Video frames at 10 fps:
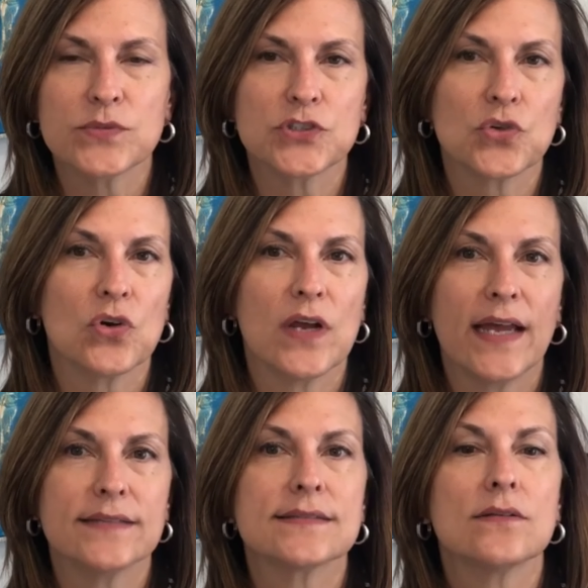which
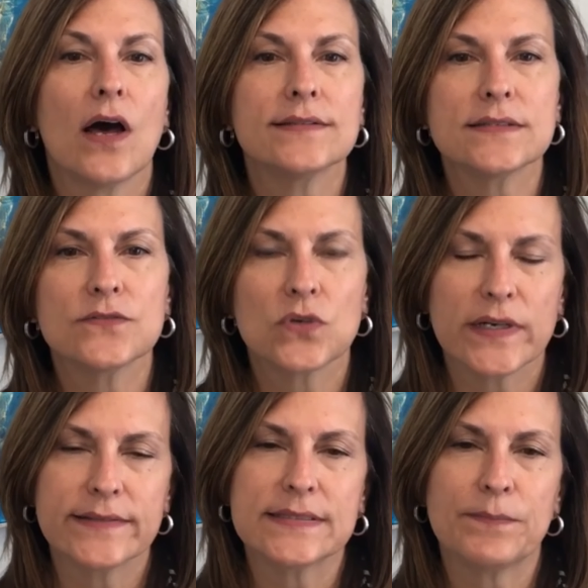creates lots of
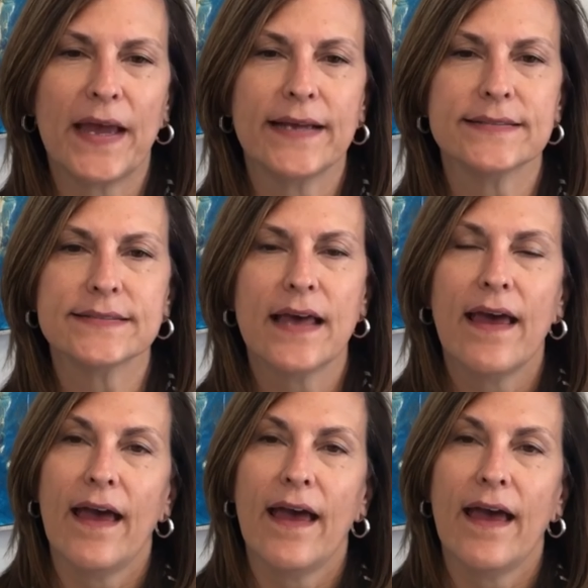green space,